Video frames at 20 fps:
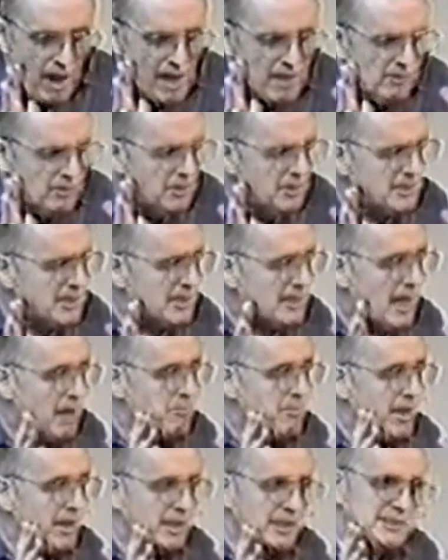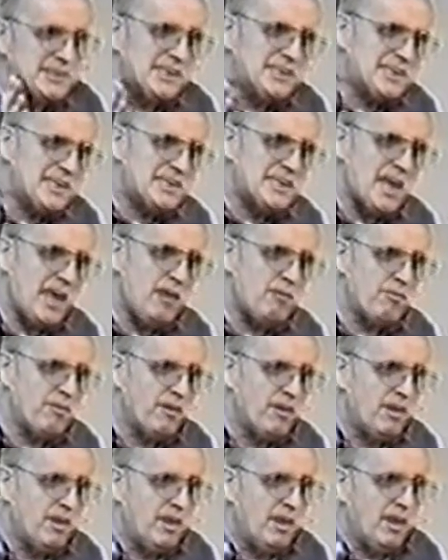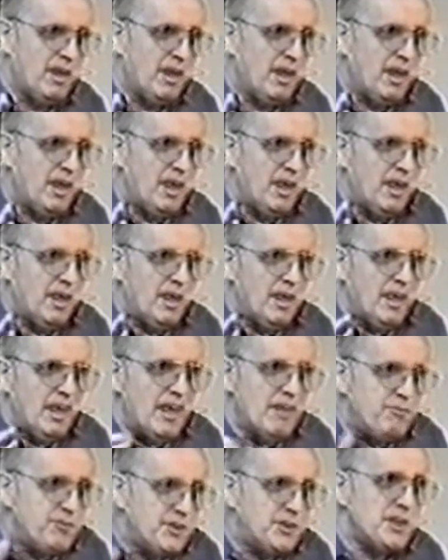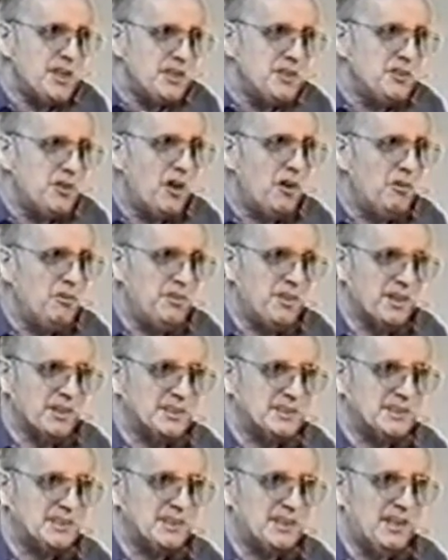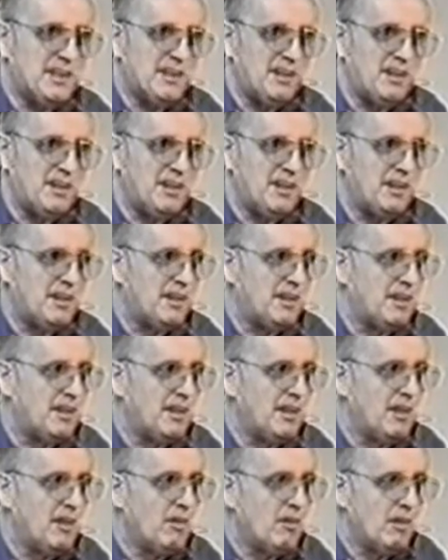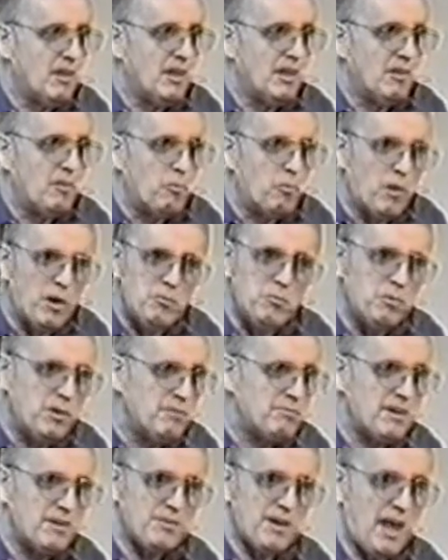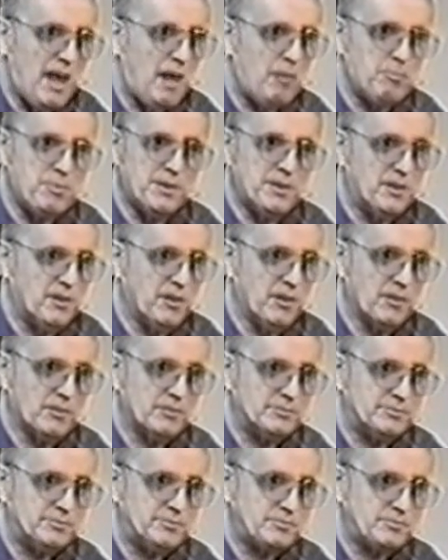I looked at that man and I said to Dave, if you didn't know this, what would have ever happened to you?